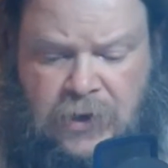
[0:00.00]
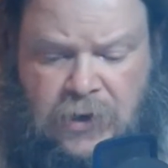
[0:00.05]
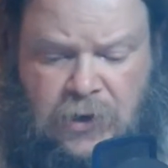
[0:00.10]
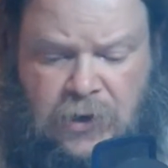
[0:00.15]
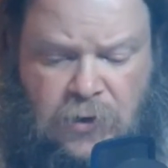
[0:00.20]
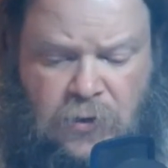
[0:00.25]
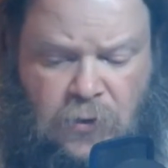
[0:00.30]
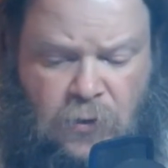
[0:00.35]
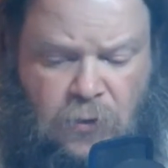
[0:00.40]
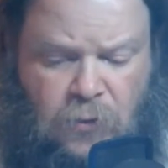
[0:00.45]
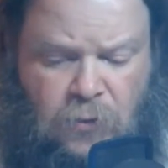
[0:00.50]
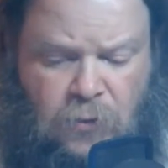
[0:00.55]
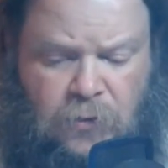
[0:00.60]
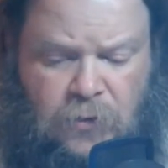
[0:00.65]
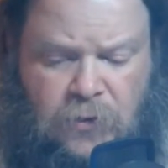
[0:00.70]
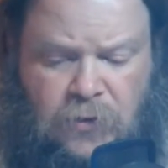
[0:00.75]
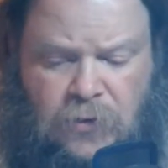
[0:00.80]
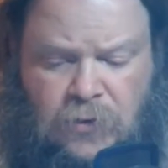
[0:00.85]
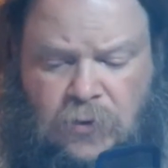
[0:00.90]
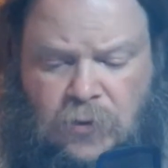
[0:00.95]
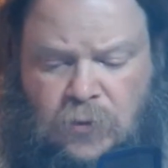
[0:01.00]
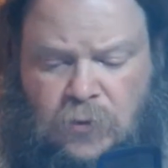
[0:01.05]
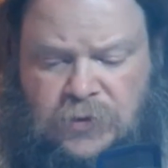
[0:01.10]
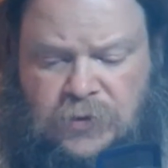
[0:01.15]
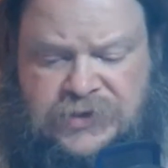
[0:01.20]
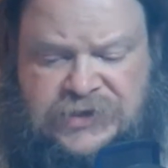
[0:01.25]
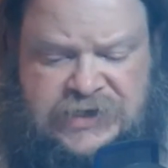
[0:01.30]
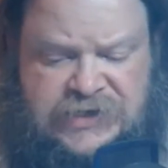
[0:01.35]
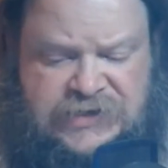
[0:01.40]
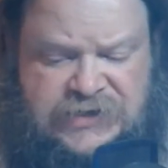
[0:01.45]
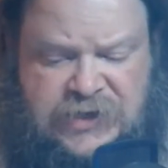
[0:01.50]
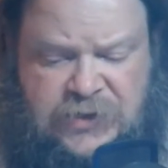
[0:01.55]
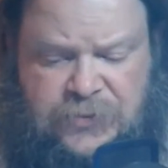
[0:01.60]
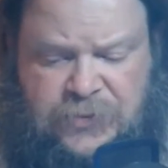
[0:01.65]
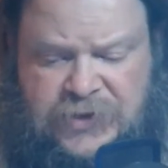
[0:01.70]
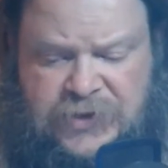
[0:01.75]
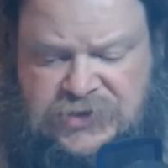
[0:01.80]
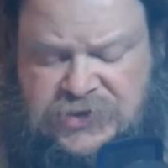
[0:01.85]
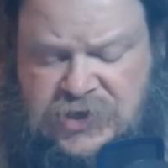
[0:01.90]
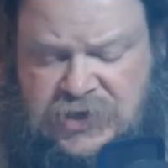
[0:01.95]
A whole or
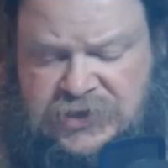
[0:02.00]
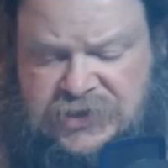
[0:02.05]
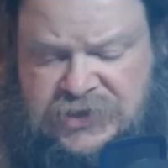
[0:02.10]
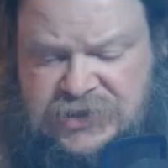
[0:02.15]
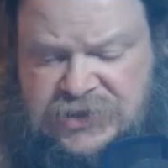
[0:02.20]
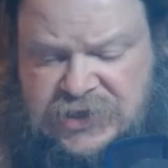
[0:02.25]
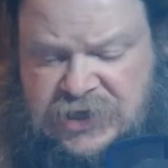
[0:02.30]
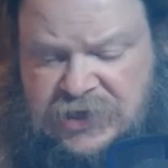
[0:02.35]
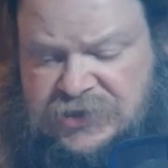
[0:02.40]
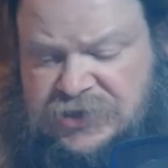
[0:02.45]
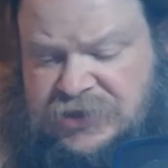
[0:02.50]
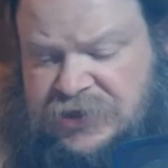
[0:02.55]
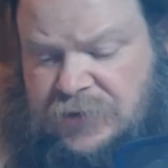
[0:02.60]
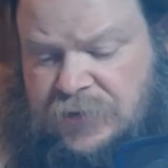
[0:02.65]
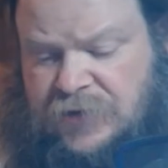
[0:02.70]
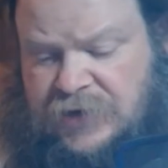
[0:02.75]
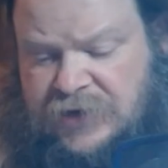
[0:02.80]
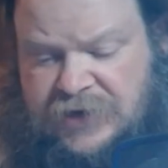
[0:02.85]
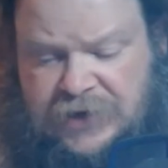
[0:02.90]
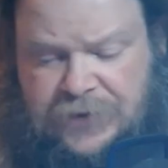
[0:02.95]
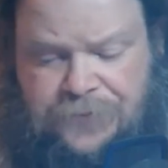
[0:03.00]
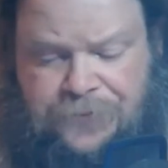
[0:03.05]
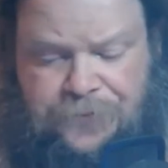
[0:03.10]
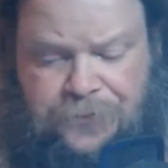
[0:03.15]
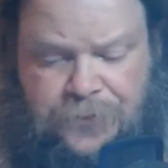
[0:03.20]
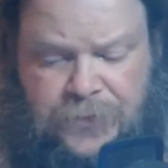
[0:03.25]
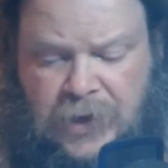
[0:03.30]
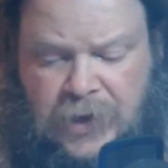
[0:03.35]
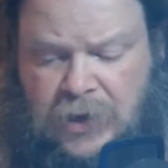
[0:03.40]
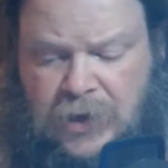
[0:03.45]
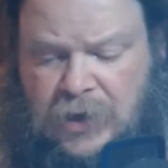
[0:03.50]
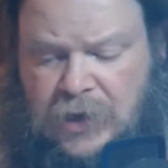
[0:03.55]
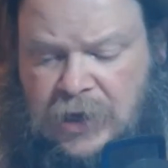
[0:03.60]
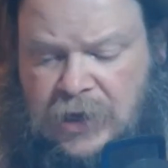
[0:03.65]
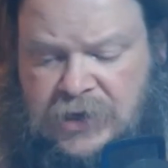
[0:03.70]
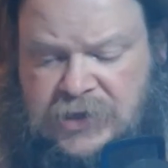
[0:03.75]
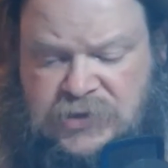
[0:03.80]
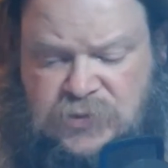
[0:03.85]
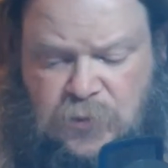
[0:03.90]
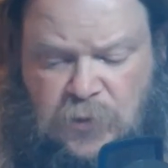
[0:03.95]
system is just such unity.
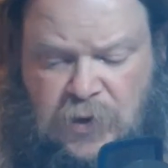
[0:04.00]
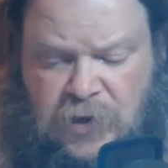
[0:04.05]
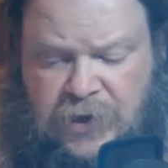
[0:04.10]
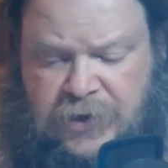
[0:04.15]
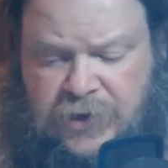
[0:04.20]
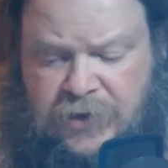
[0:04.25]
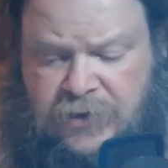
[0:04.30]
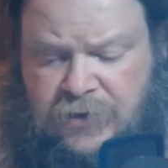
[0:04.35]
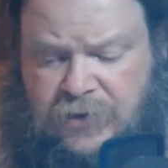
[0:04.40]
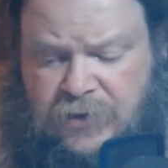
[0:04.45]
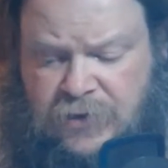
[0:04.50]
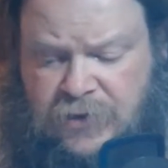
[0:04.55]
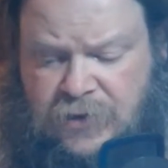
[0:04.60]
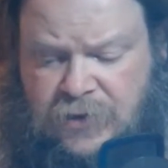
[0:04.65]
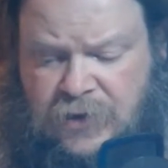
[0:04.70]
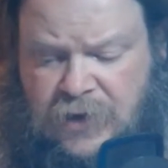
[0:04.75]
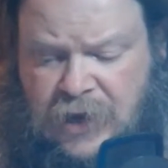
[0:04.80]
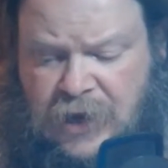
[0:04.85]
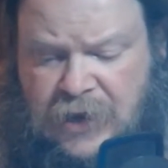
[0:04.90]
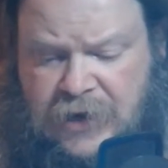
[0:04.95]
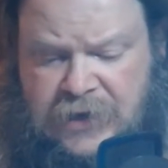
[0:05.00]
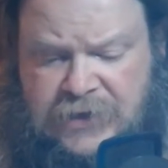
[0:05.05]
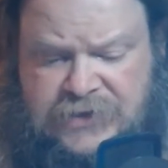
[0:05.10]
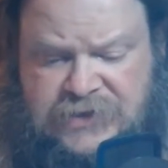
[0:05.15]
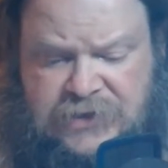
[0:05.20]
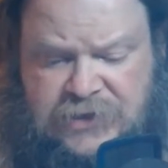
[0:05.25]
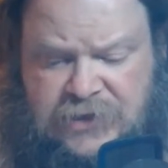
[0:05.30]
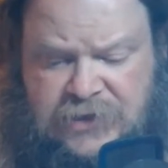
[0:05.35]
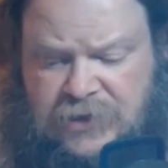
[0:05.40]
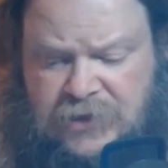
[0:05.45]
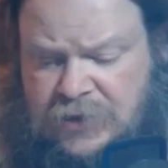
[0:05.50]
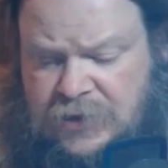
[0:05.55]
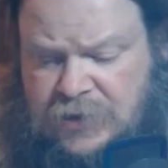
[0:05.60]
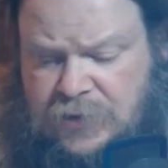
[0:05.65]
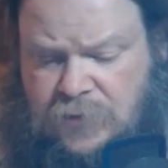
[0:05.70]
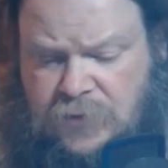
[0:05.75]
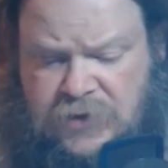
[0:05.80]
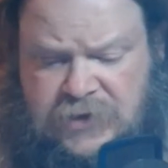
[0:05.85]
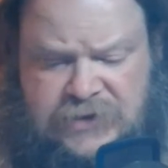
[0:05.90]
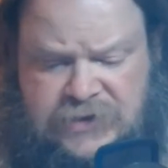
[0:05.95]
It is one, and its
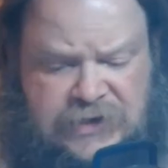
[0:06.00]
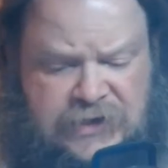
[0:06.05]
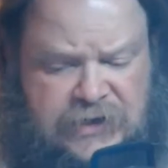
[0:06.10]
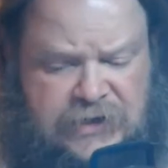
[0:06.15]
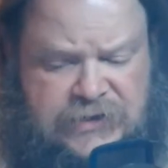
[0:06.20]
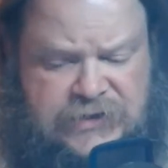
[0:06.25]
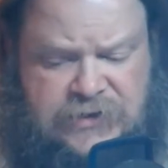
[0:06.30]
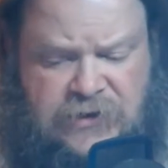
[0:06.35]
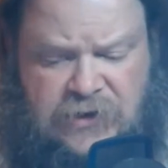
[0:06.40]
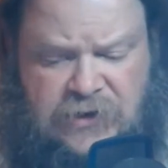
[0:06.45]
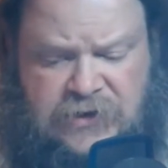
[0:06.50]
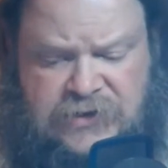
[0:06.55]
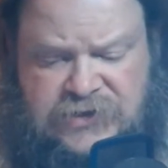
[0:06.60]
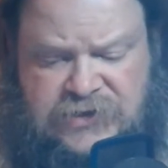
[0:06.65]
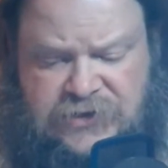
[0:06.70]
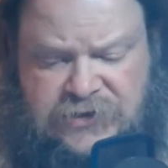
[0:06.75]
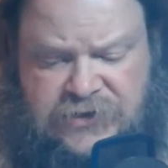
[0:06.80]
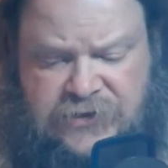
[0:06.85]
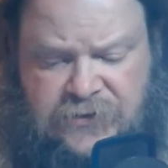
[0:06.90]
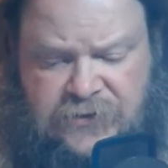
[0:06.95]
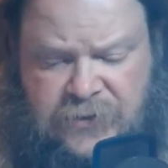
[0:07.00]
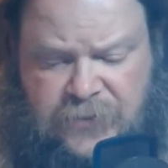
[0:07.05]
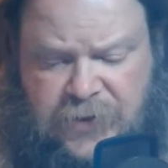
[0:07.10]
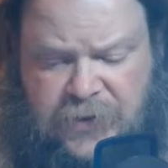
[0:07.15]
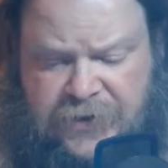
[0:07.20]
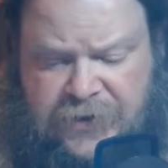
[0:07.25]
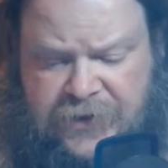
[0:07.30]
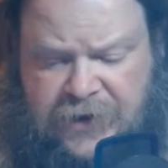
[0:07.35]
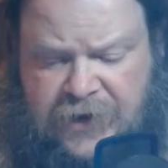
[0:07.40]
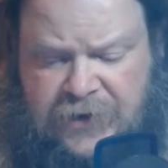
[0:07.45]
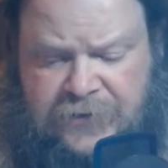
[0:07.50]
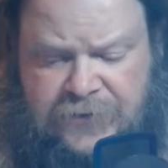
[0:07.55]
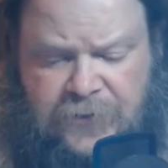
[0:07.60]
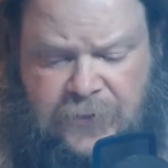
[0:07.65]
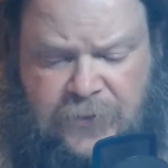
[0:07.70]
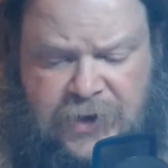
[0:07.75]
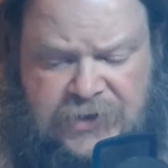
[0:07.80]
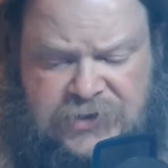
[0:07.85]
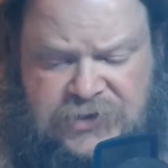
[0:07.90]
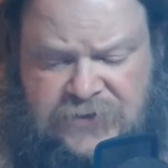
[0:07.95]
unity is constituted by the
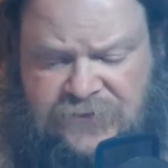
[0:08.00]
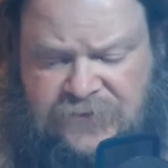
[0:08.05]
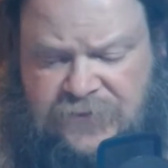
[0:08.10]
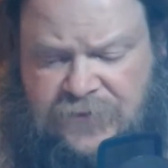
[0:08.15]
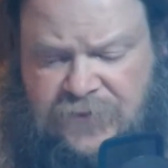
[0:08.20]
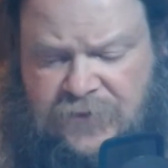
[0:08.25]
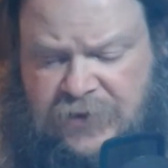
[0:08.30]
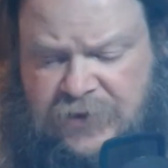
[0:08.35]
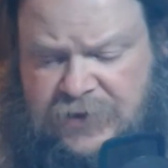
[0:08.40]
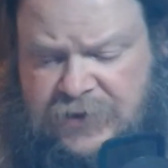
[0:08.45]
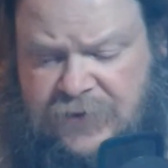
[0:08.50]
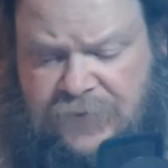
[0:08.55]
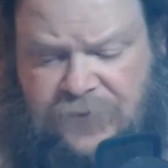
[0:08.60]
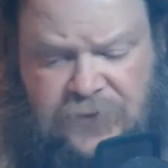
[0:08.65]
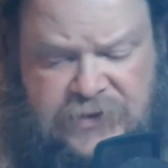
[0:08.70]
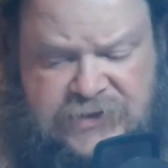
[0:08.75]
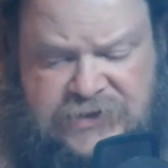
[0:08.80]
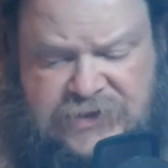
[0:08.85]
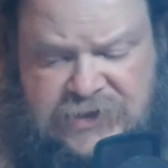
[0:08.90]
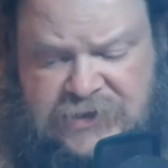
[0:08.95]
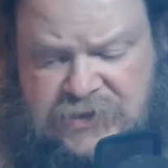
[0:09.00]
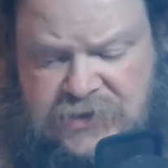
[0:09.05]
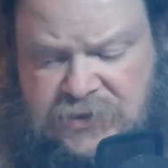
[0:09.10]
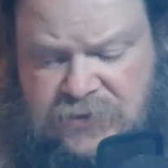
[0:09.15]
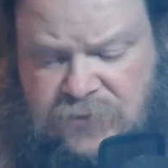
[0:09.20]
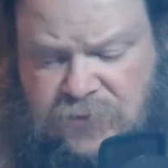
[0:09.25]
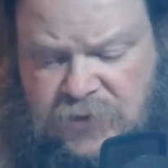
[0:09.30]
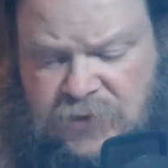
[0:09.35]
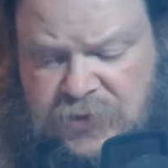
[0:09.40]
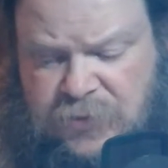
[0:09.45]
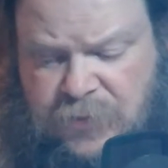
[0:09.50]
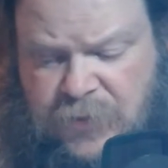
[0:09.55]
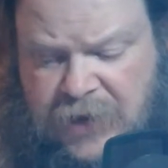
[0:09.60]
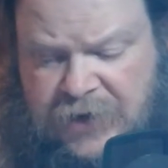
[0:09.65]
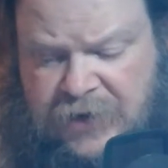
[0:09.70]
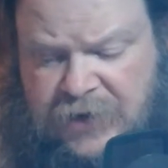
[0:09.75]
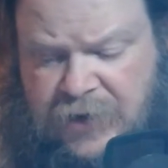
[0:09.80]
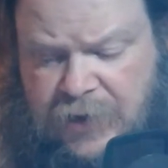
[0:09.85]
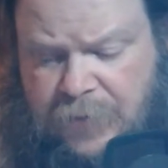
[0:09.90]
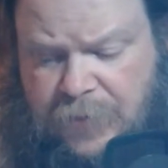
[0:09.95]
intermesh of the differences which
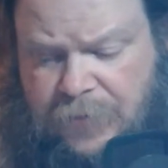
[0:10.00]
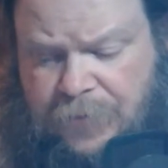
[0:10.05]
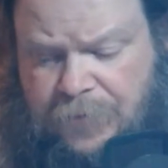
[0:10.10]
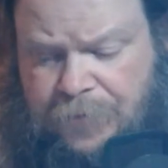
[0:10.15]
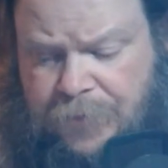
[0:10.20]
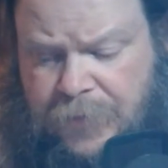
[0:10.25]
made it up.